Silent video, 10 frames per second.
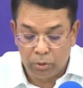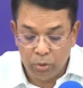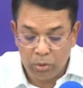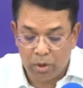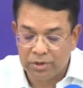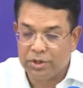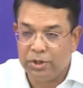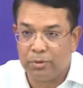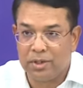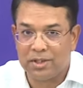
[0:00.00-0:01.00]
Two
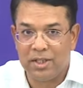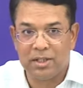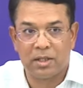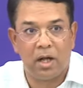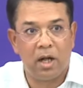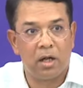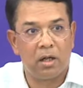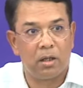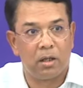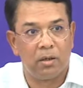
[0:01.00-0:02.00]
constituencies are
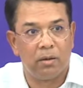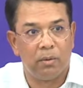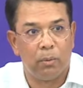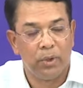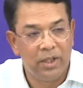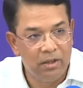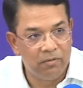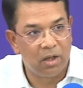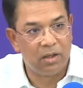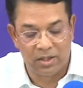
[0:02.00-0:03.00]
within
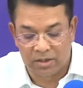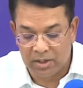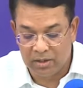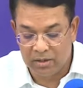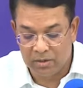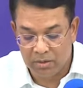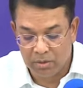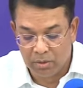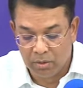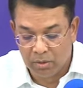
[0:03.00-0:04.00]
one district,
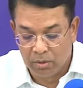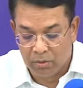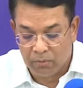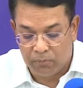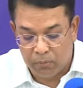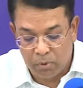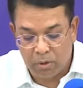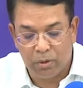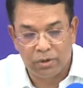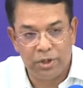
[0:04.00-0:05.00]
4
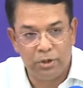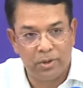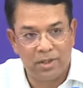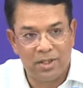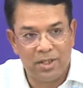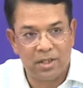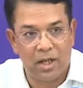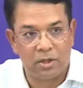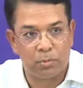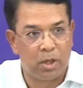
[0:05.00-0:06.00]
constituencies
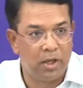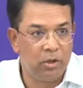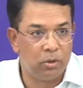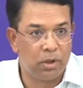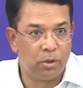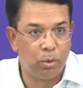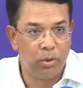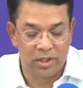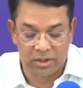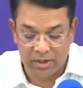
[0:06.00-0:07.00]
are spreading over 2
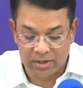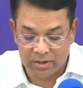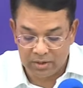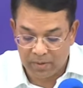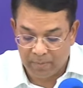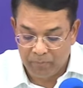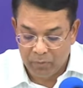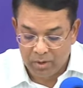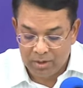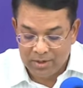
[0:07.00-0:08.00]
districts,
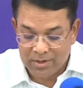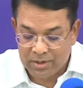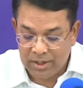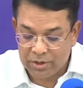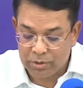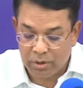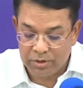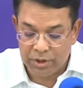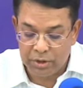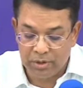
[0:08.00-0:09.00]
6
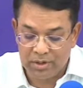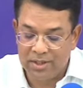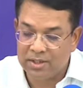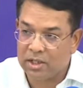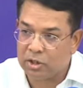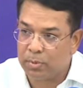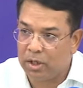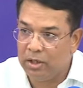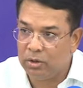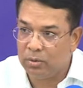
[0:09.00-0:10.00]
constituencies are
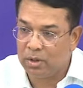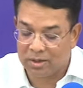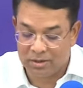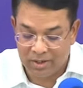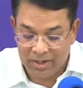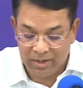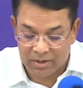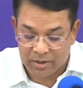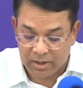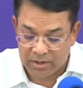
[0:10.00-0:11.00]
spreading over 3
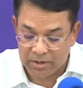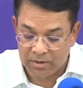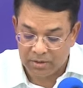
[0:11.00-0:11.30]
districts,